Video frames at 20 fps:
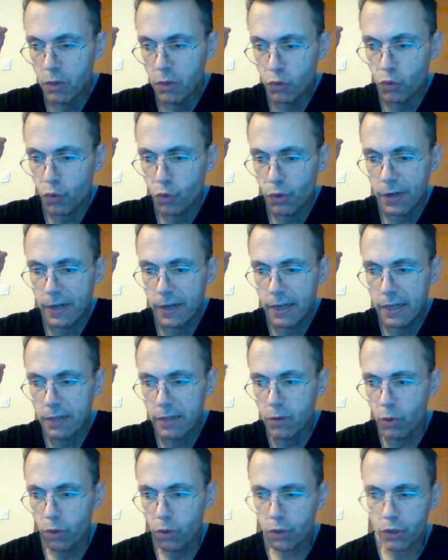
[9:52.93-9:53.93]
to
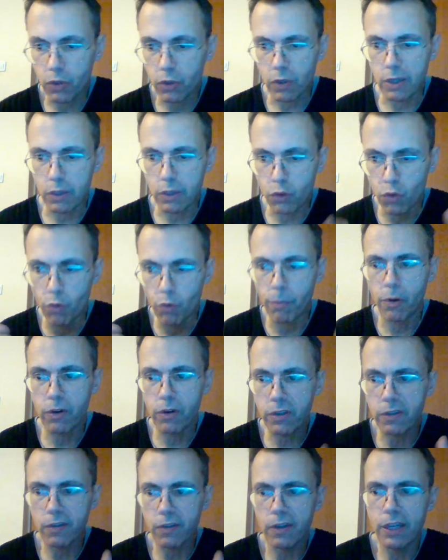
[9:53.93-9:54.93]
create also a
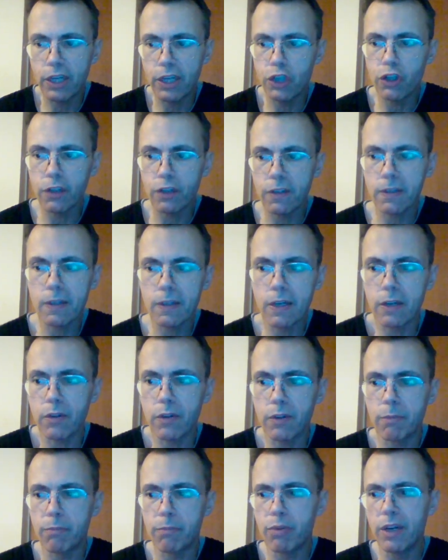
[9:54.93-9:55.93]
tumorous location inside
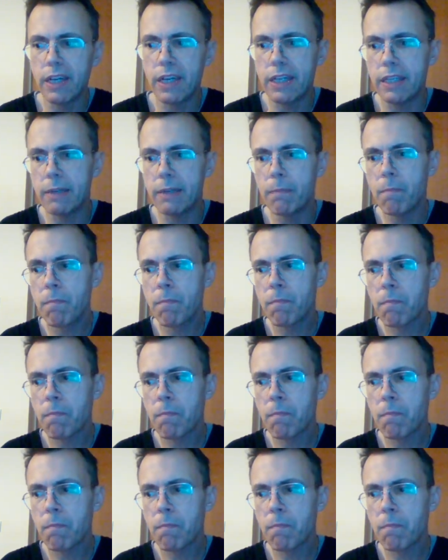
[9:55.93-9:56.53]
of the brain.